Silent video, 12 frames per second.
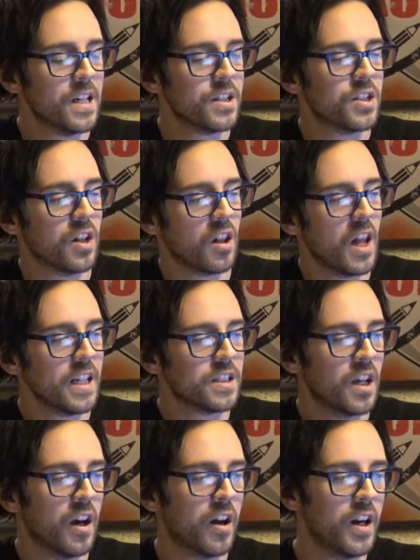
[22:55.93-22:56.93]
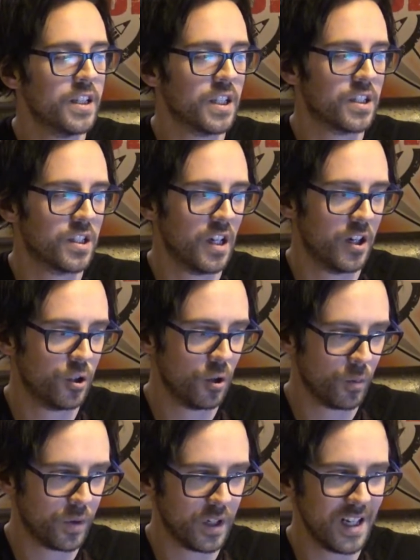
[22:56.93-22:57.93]
Select a Heretic Astartes
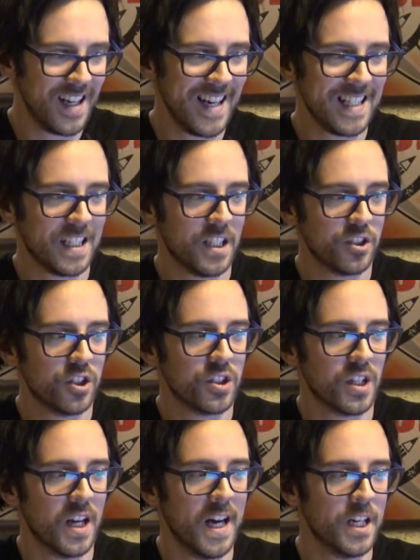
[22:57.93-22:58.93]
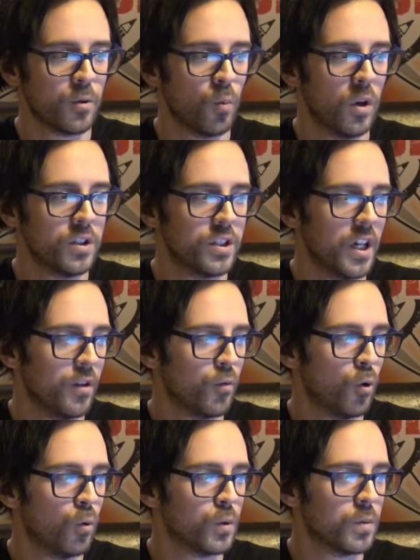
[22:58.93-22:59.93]
unit within 18 inches, add 1 to hit
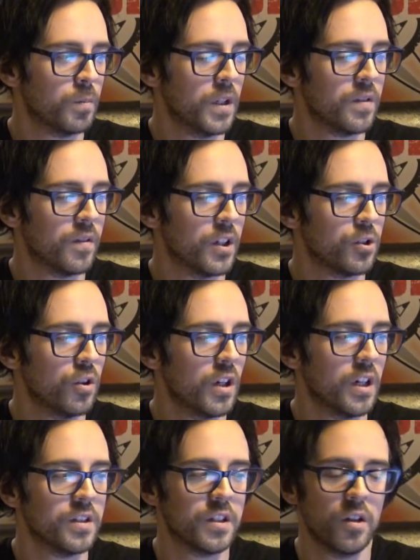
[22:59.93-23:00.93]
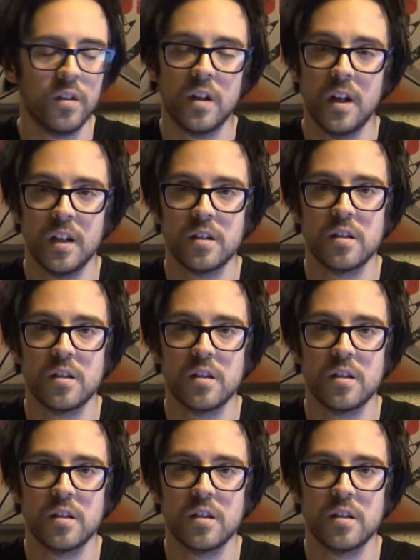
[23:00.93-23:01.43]
rolls made for this unit until the next